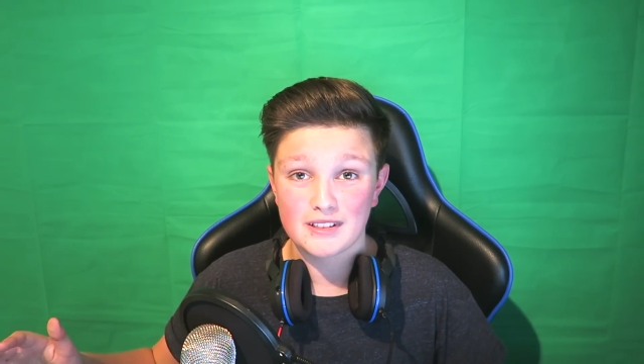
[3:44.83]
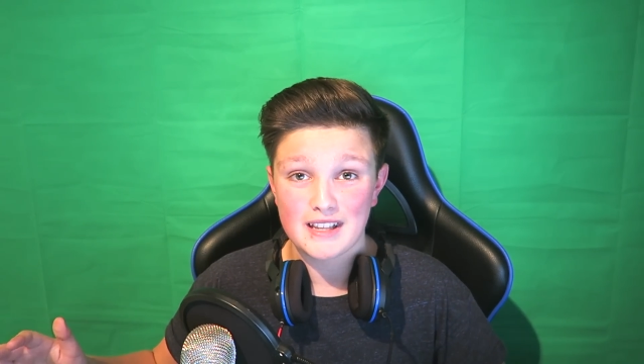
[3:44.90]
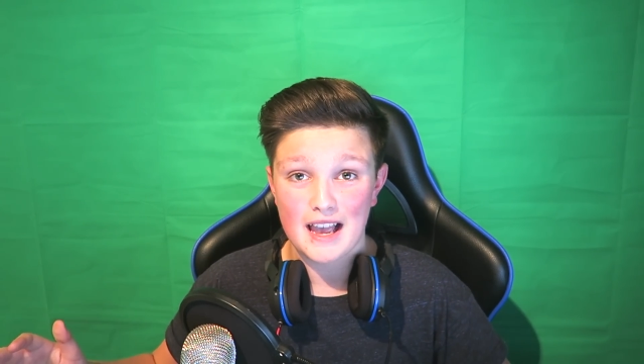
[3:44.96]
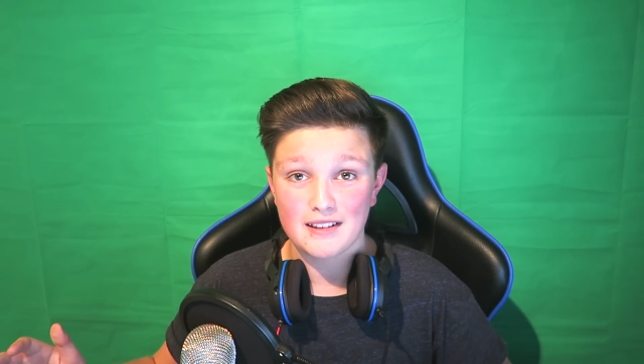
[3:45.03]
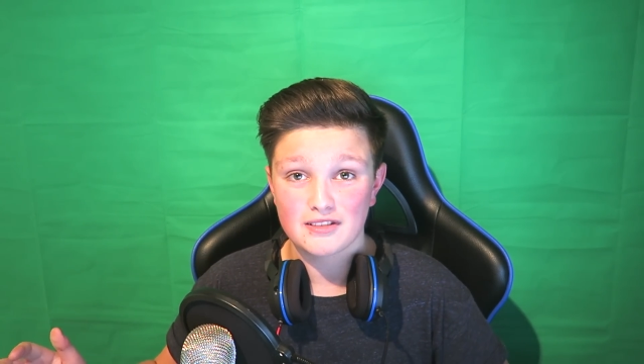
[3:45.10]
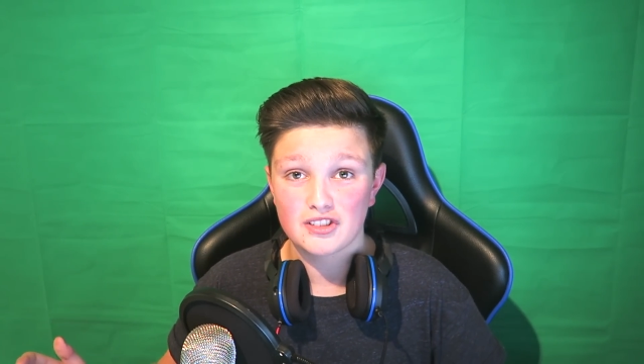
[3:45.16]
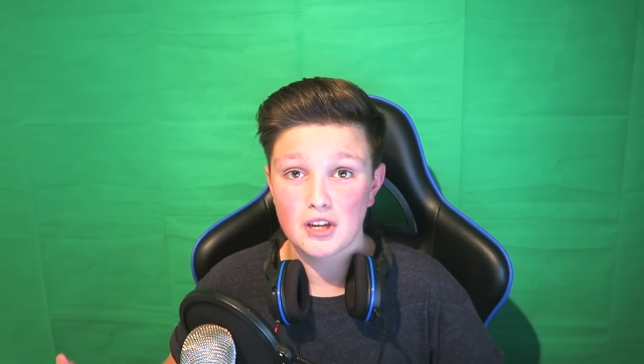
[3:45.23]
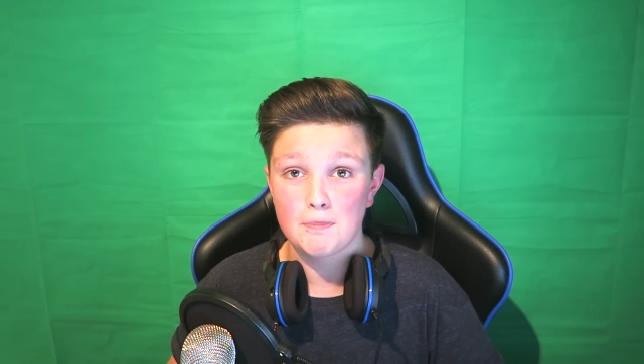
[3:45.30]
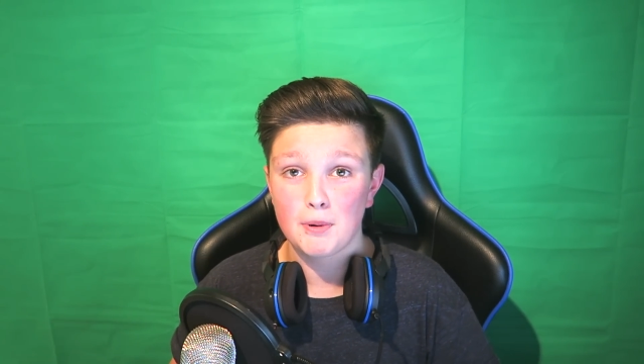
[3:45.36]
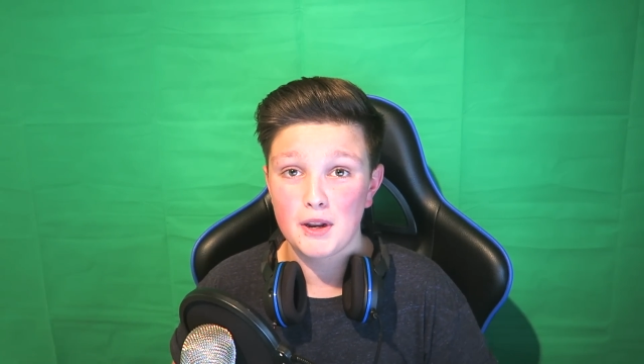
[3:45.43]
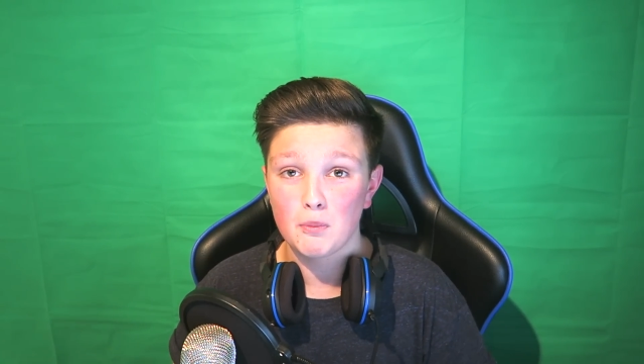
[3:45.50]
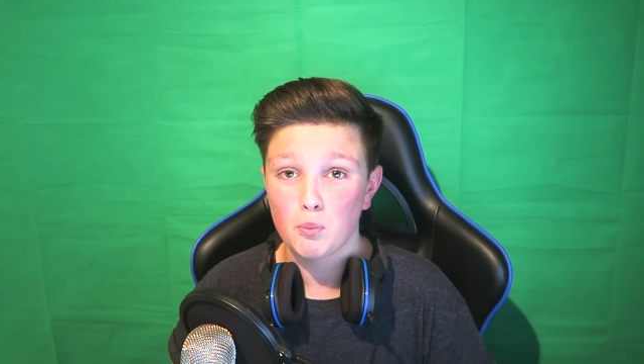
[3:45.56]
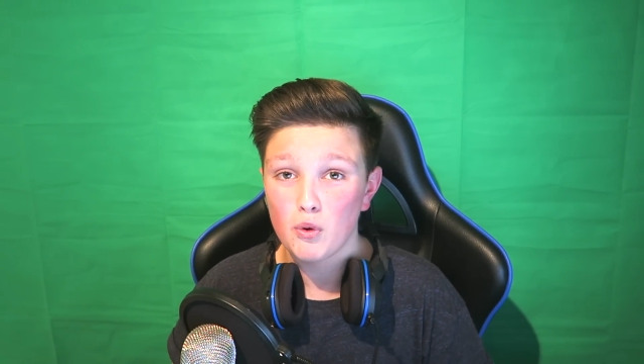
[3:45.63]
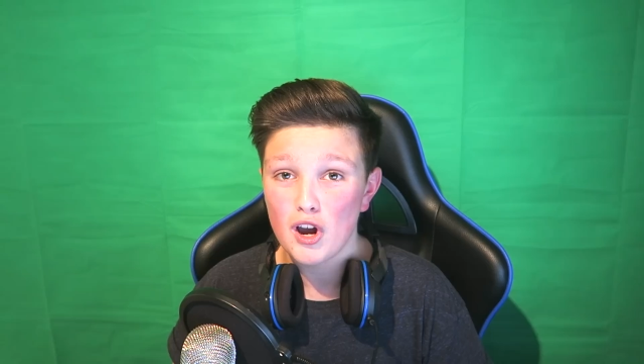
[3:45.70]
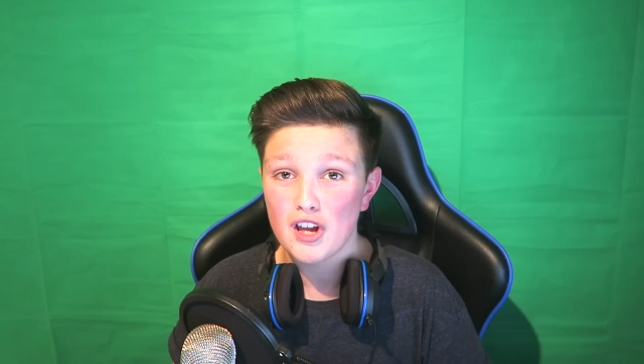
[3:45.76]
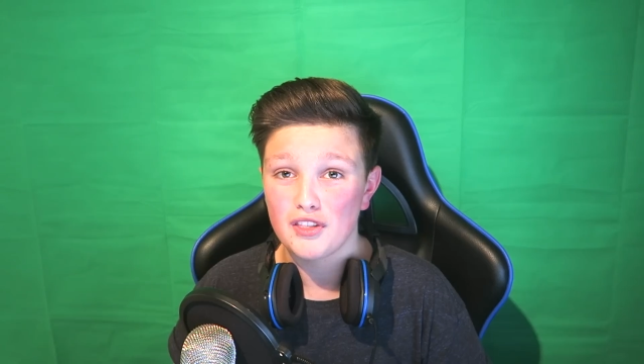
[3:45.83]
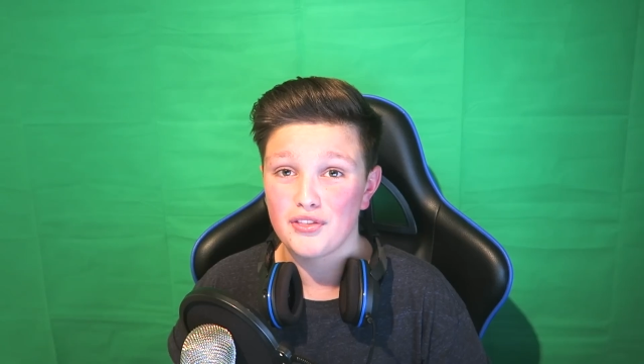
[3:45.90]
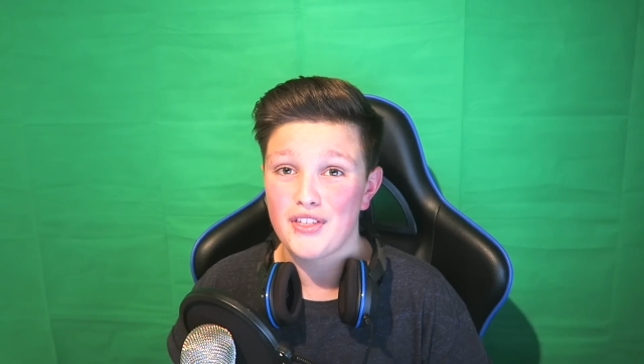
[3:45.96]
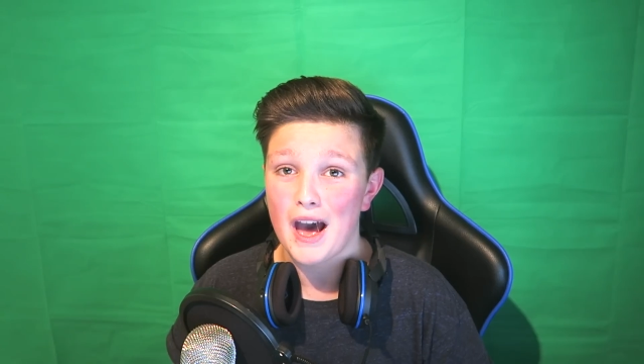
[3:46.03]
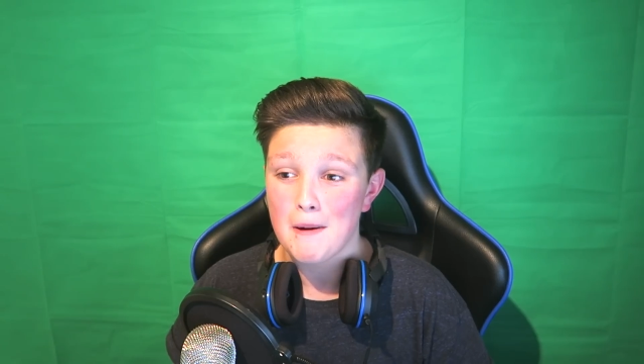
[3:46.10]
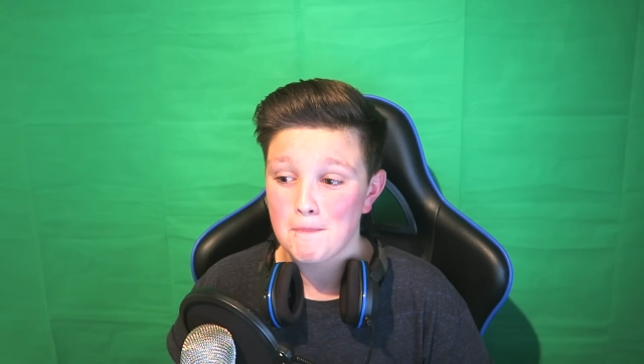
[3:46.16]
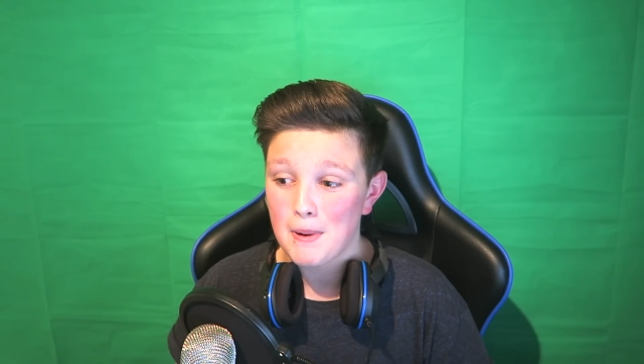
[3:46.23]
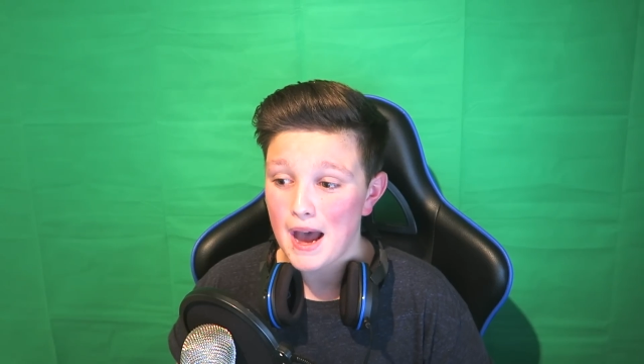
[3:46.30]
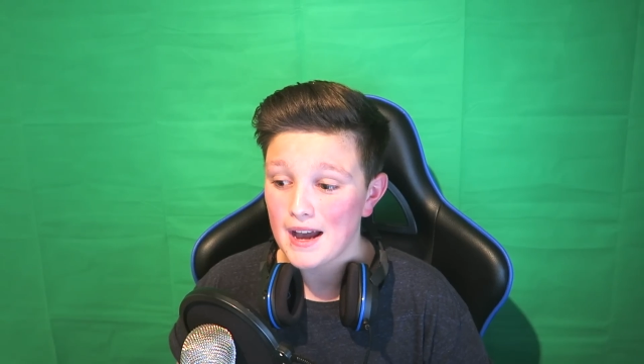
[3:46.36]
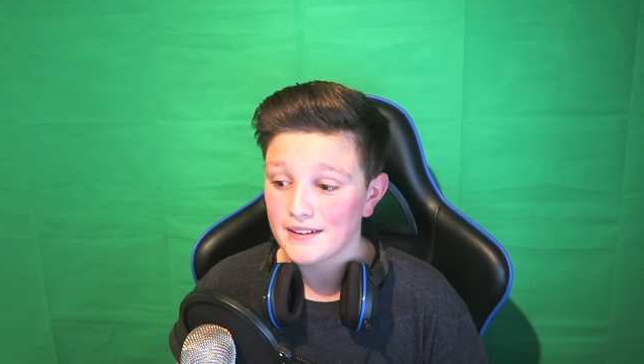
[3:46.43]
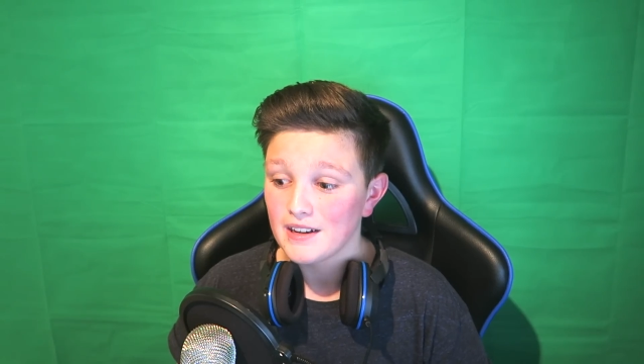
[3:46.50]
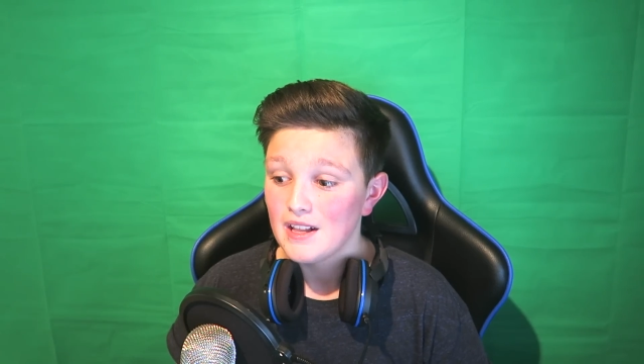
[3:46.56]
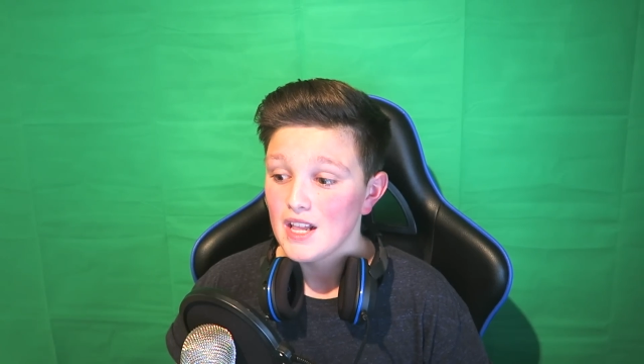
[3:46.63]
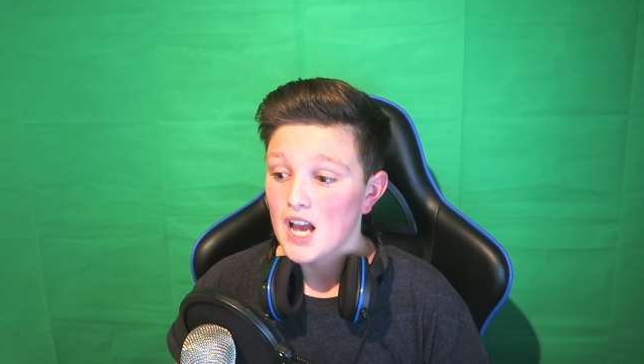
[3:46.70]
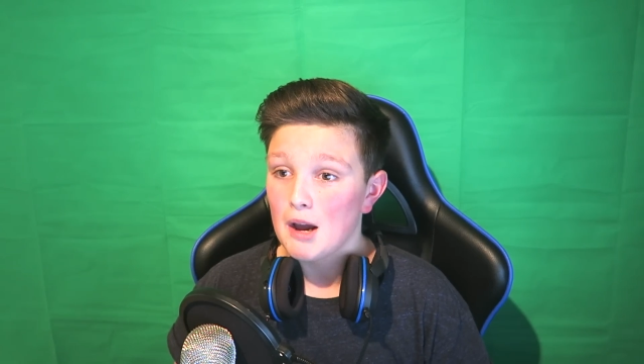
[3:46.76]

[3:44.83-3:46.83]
disaster, but it weren't that bad.